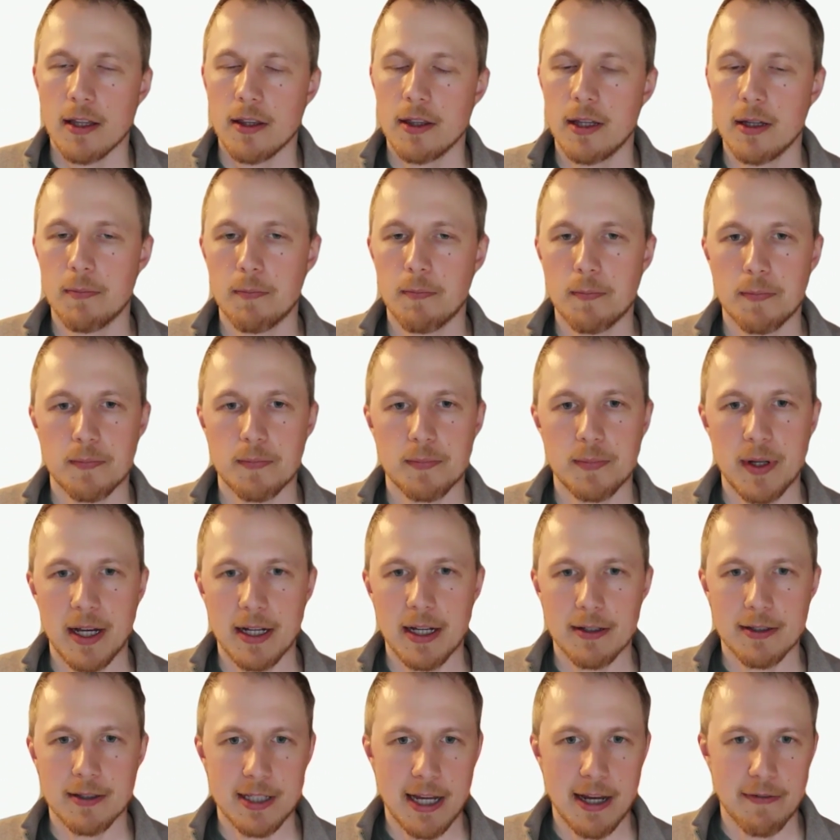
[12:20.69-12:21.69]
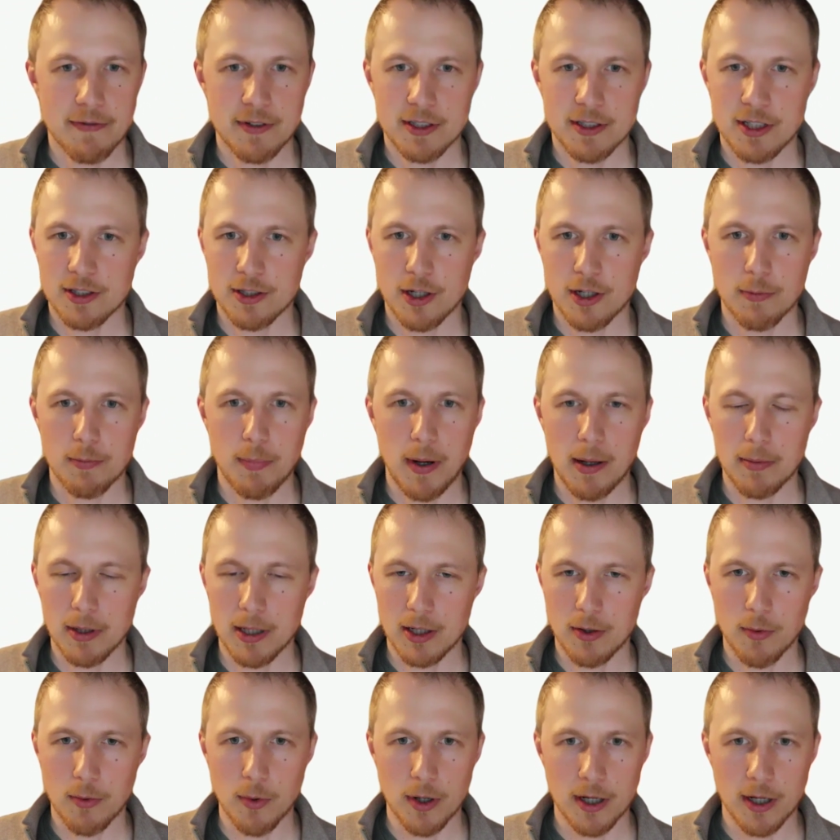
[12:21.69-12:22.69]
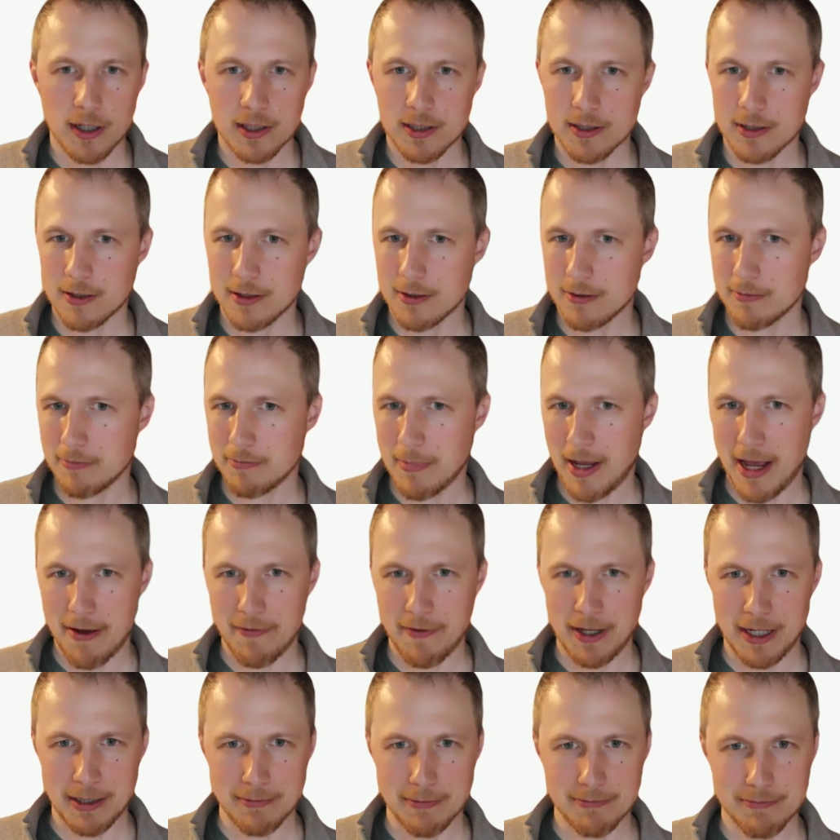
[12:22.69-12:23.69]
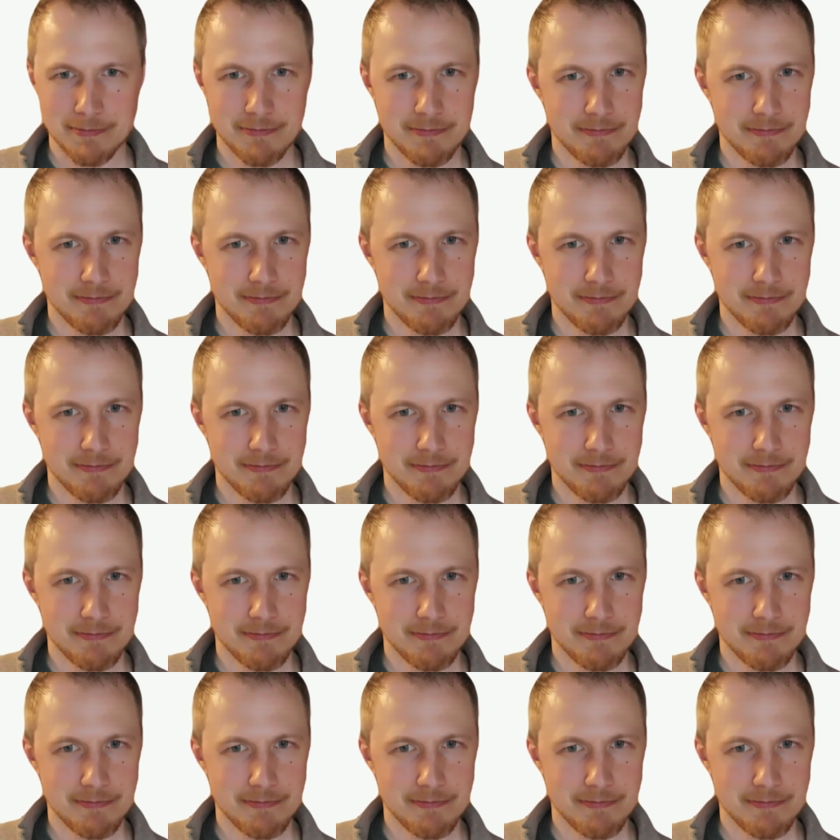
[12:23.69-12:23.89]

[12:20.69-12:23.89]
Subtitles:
the San Francisco Public Works having